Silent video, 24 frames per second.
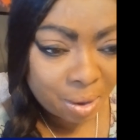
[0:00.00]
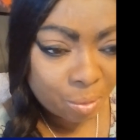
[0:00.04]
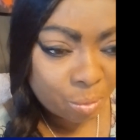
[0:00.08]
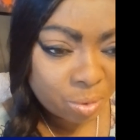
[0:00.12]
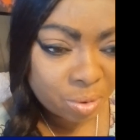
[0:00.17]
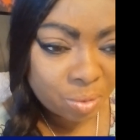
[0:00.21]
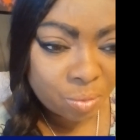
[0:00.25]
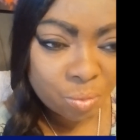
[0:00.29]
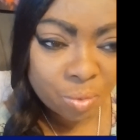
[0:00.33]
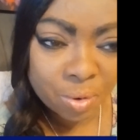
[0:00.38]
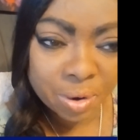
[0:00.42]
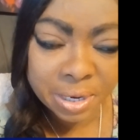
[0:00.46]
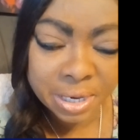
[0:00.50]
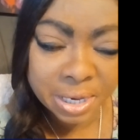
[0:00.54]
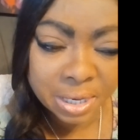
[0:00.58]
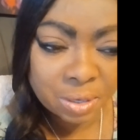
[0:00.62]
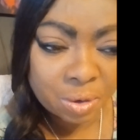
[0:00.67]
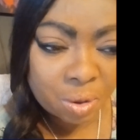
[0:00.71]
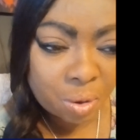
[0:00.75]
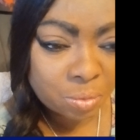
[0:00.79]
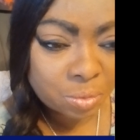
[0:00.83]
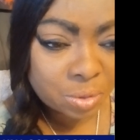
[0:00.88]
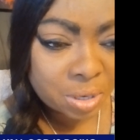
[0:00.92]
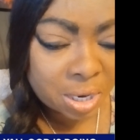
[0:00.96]
We're working
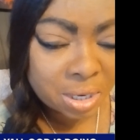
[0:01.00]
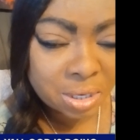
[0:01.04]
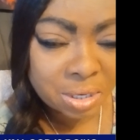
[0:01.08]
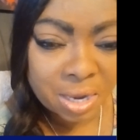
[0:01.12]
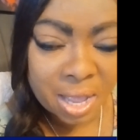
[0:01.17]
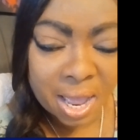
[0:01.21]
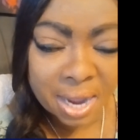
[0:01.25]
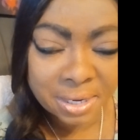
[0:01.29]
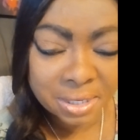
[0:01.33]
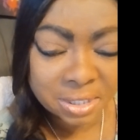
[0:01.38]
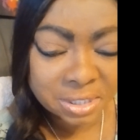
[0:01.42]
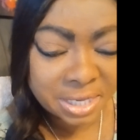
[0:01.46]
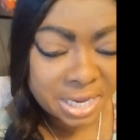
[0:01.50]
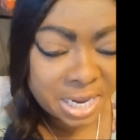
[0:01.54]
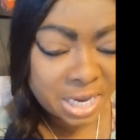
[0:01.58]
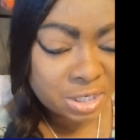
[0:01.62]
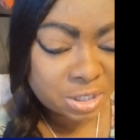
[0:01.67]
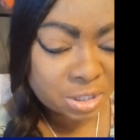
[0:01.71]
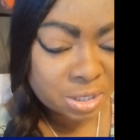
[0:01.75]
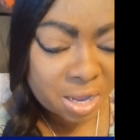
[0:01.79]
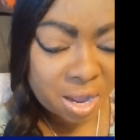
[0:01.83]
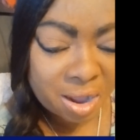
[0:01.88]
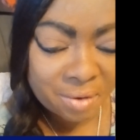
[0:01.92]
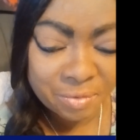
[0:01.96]
on a lot of
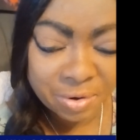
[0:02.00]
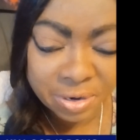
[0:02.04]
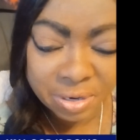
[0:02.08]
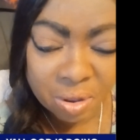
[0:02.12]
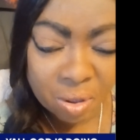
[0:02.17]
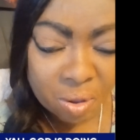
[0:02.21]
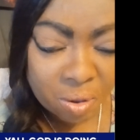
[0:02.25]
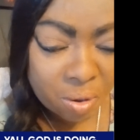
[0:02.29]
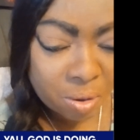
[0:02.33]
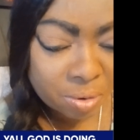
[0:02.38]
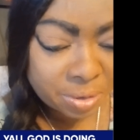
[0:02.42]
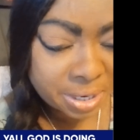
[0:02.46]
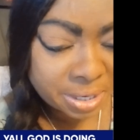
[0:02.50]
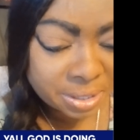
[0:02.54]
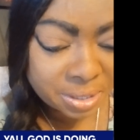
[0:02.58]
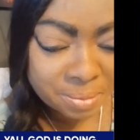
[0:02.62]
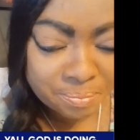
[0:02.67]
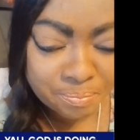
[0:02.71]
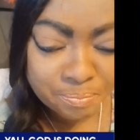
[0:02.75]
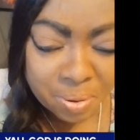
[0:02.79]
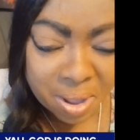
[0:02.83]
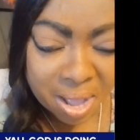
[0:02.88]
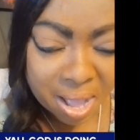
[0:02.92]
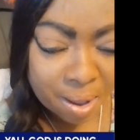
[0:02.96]
things, covered all in the
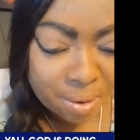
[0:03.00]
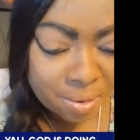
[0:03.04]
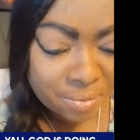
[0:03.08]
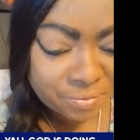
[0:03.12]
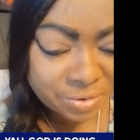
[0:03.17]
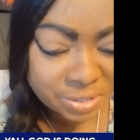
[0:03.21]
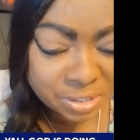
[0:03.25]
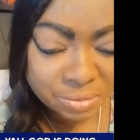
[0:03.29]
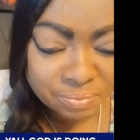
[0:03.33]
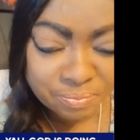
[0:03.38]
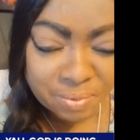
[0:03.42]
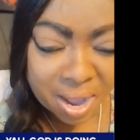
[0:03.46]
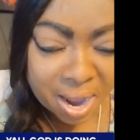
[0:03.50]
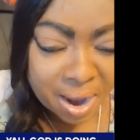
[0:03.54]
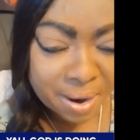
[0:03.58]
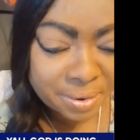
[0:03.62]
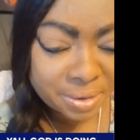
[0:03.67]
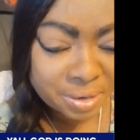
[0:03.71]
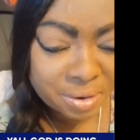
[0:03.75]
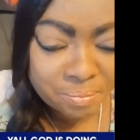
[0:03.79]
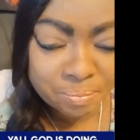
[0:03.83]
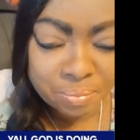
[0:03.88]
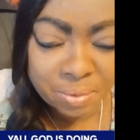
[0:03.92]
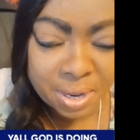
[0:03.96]
power of His fire
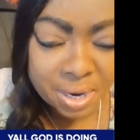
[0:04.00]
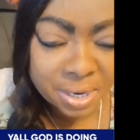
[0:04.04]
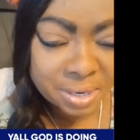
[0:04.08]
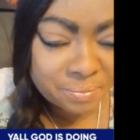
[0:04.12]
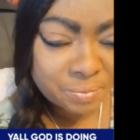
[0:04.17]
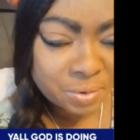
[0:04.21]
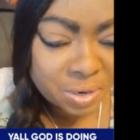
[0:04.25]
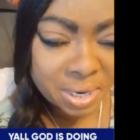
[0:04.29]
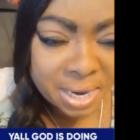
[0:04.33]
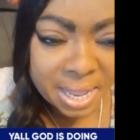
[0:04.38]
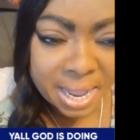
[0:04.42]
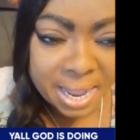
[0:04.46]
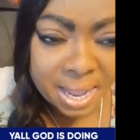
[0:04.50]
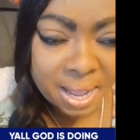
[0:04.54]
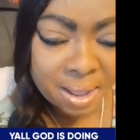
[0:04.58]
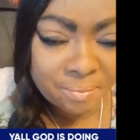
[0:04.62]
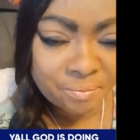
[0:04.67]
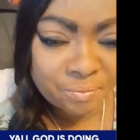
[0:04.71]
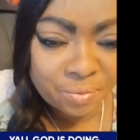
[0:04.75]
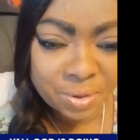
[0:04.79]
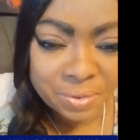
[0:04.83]
and the blood of the Lamb.